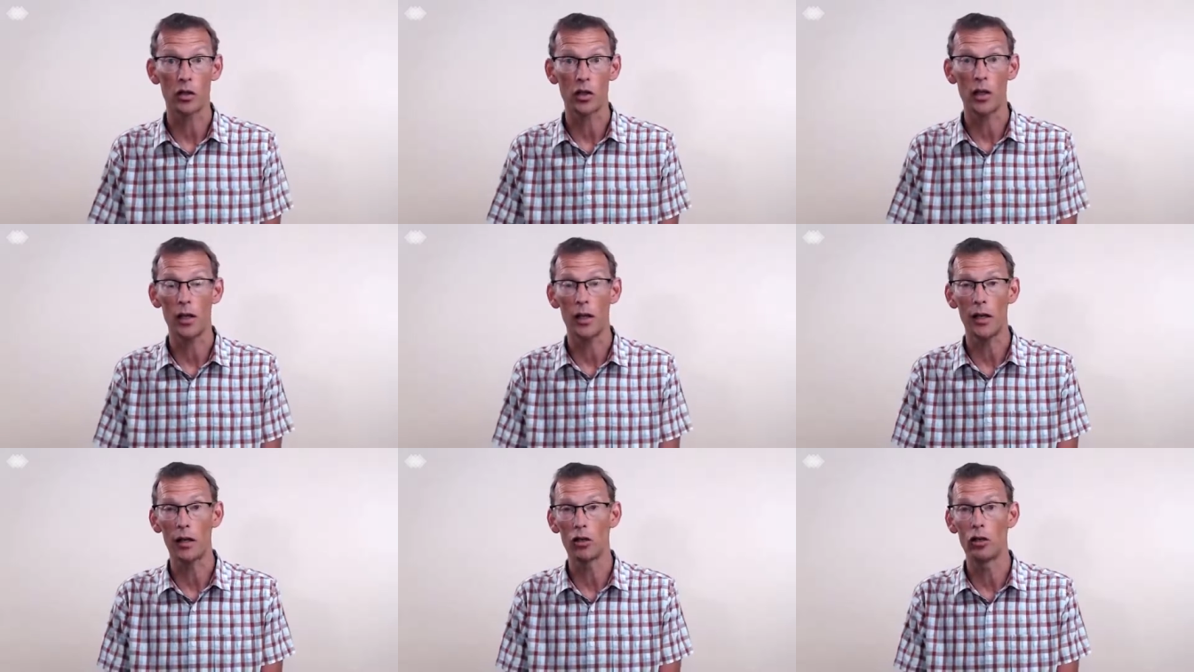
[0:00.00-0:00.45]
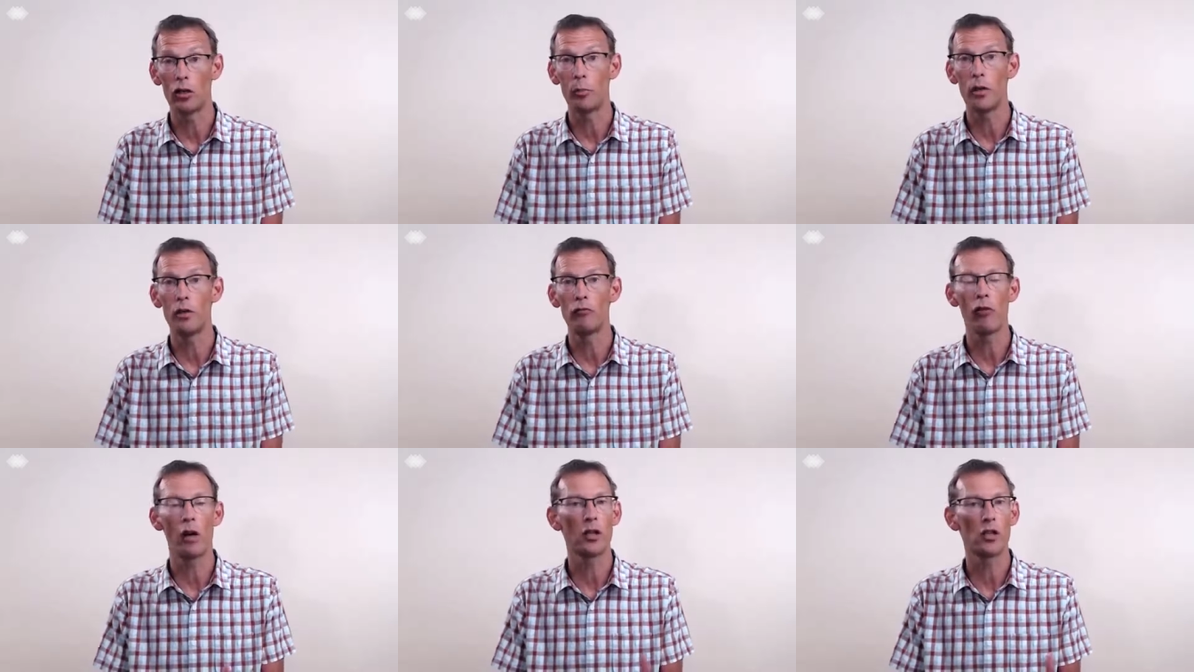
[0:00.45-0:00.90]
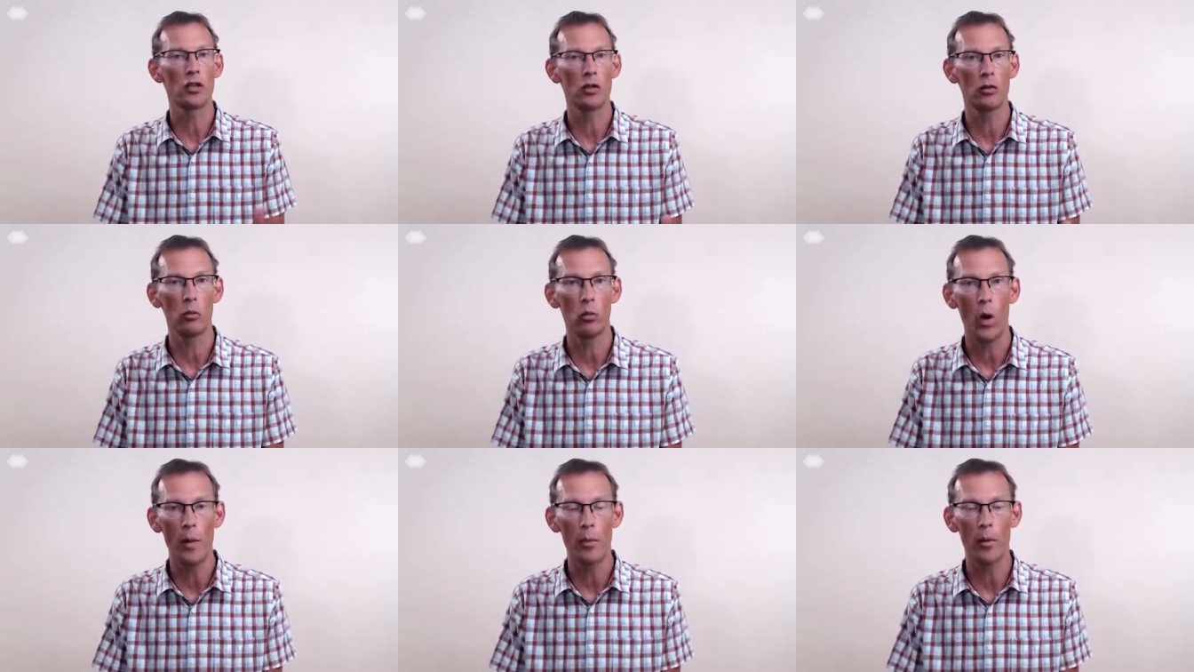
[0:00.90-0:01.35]
It, it could be running
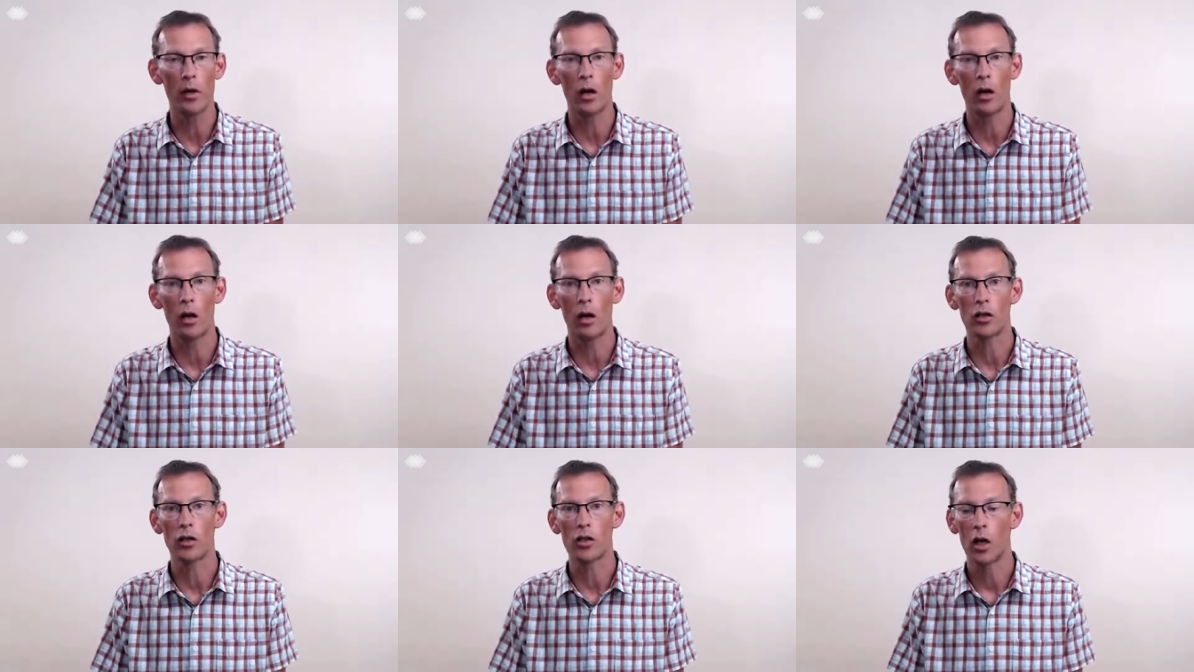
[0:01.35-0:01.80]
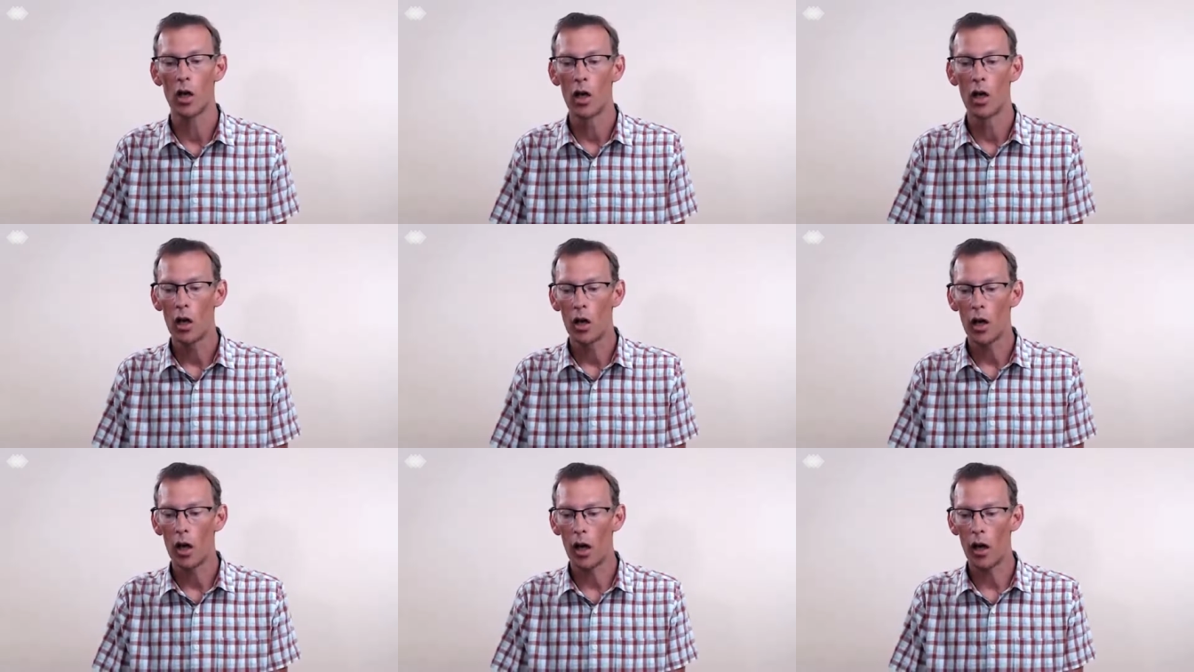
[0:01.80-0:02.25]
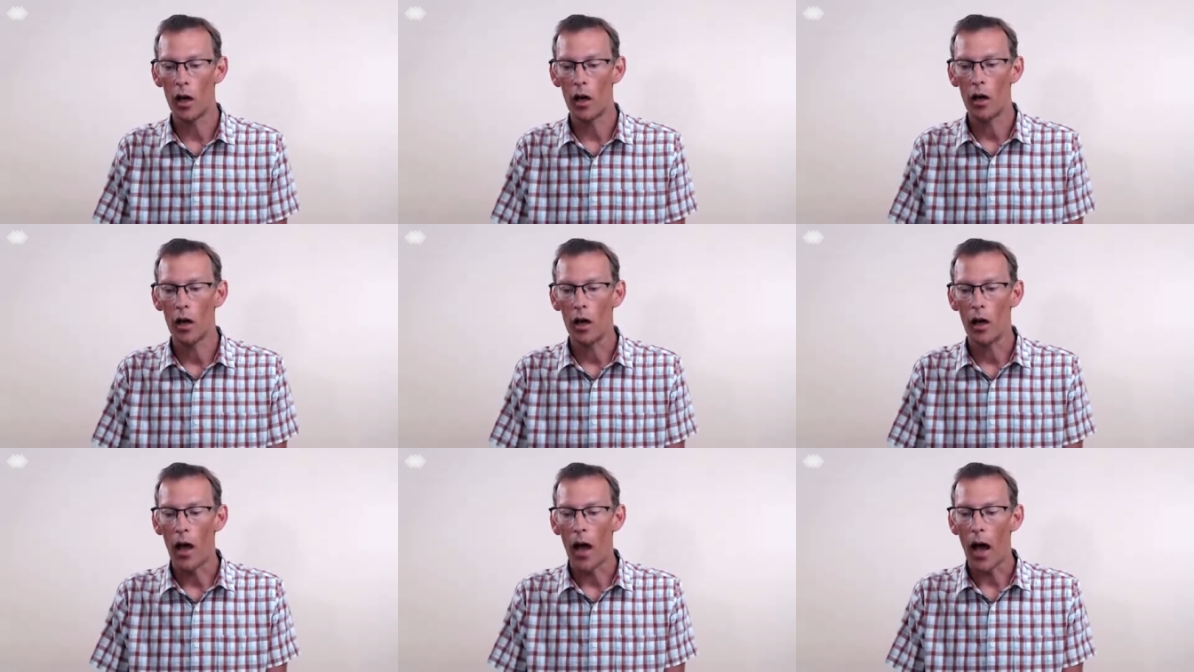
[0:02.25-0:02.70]
some webinars. Uh,
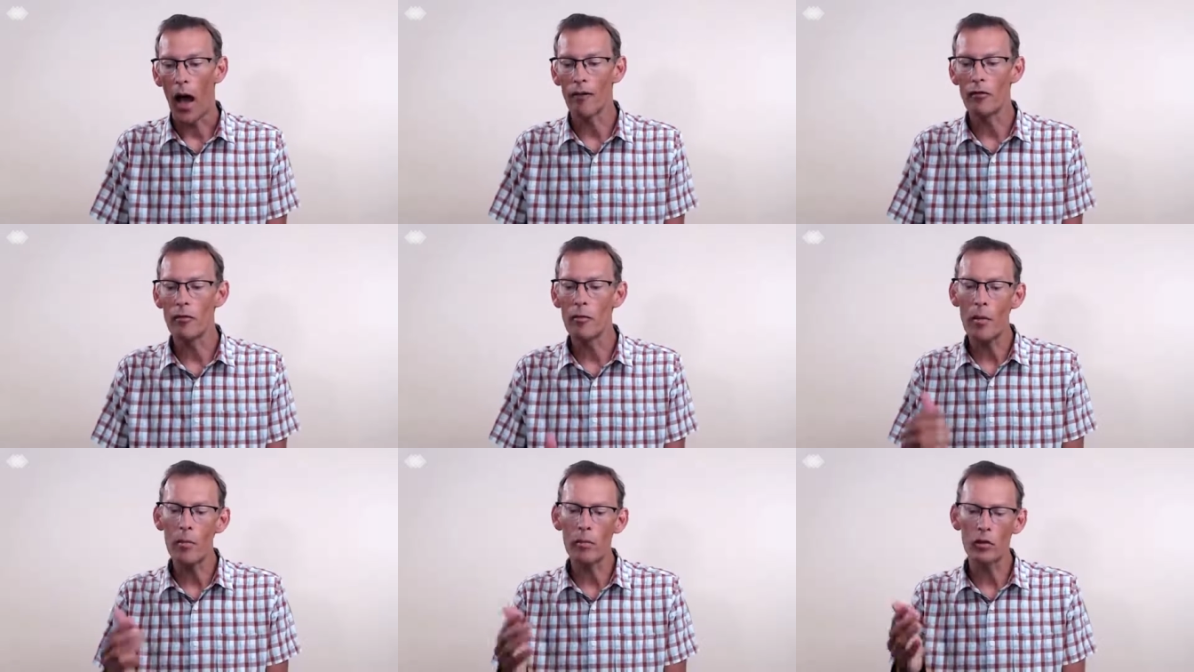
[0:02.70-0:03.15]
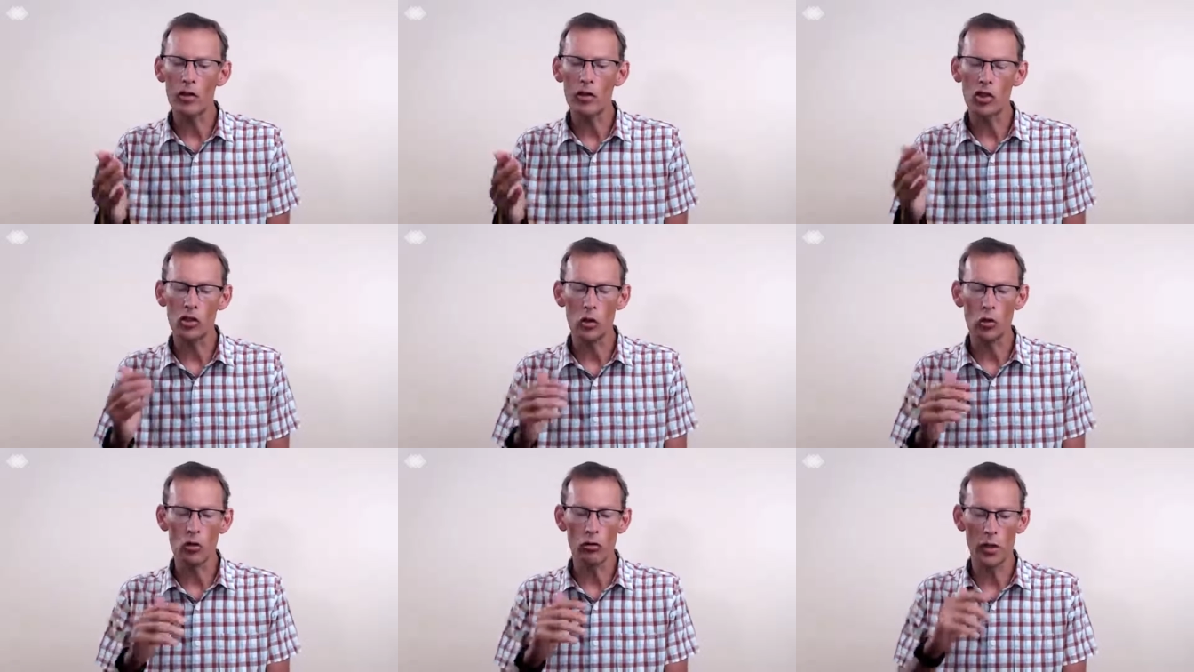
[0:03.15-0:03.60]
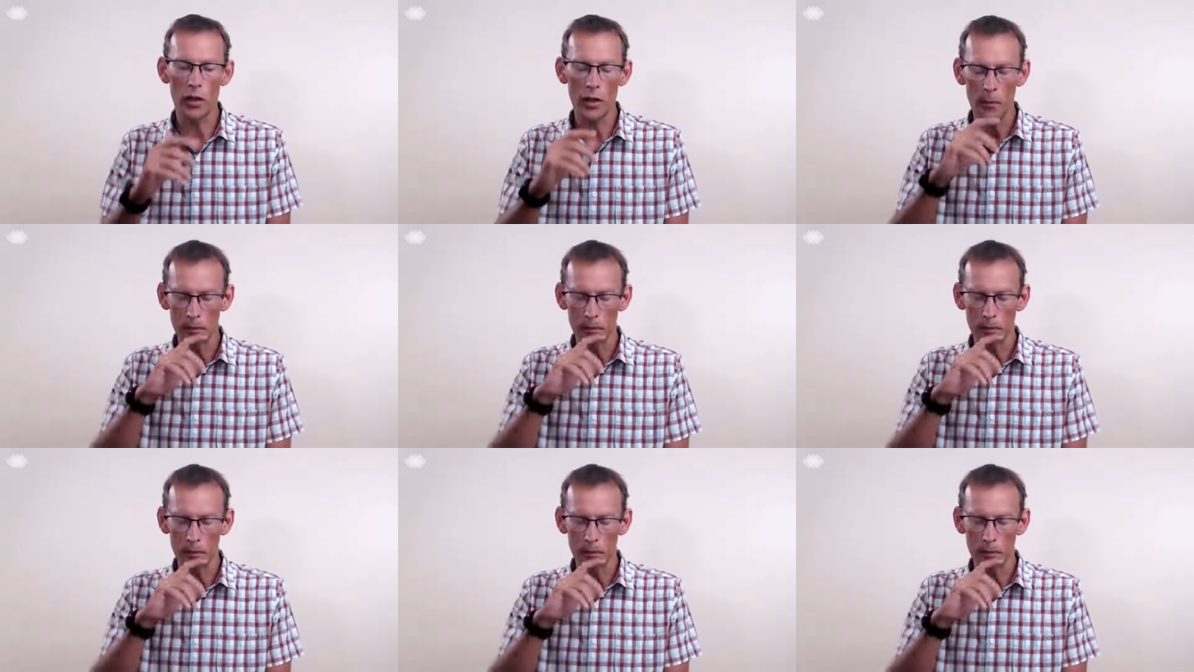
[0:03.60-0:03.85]
I remember a story,